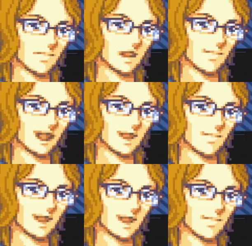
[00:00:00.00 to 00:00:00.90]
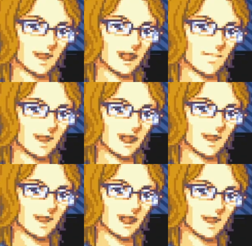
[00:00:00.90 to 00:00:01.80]
Please make your way there and take
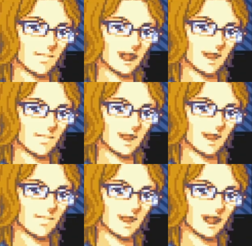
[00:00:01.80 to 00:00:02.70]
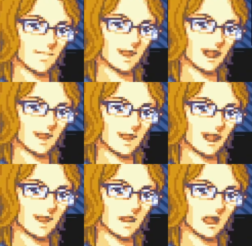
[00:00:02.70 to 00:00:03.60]
any scraps still left on his plate
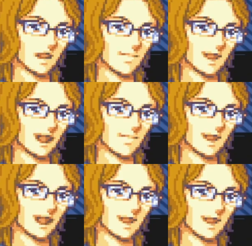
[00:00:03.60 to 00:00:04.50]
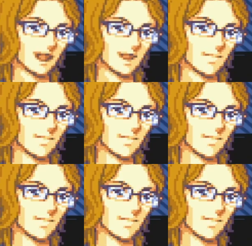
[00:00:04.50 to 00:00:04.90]
and bring them back to us.